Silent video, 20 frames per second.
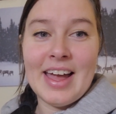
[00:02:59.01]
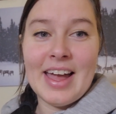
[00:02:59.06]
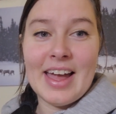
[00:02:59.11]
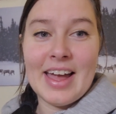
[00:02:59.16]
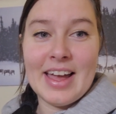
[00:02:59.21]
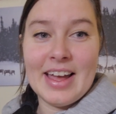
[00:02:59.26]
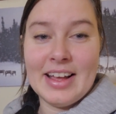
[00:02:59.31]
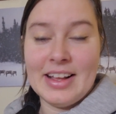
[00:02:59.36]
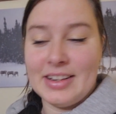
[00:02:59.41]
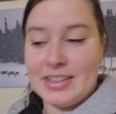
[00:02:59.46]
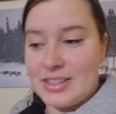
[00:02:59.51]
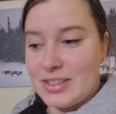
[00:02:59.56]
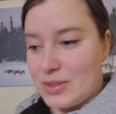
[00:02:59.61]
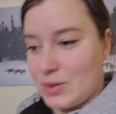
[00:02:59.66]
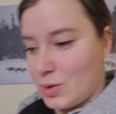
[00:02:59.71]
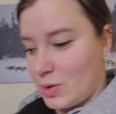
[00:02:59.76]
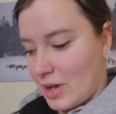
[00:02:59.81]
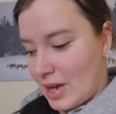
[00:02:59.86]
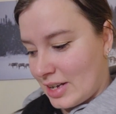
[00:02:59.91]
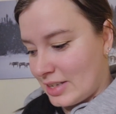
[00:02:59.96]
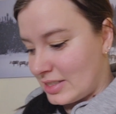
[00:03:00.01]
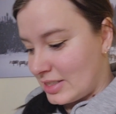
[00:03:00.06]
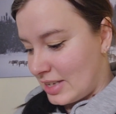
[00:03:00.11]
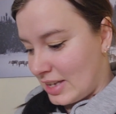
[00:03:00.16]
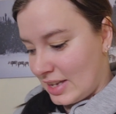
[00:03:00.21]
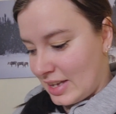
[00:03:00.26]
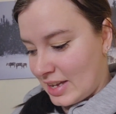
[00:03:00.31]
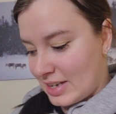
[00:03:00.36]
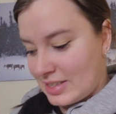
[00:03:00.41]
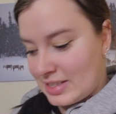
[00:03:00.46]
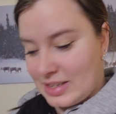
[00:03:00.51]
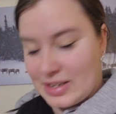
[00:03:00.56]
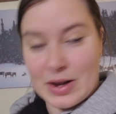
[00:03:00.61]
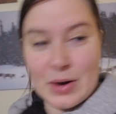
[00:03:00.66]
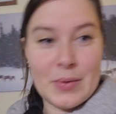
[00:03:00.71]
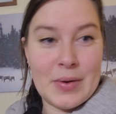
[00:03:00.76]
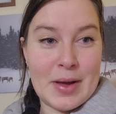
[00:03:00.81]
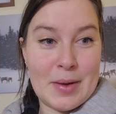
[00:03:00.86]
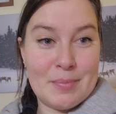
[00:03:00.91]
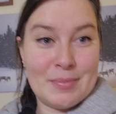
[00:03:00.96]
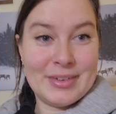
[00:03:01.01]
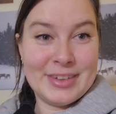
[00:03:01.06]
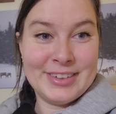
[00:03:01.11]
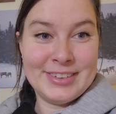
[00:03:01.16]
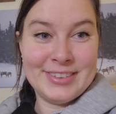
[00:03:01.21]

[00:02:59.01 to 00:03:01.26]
and so you guys can get to know him.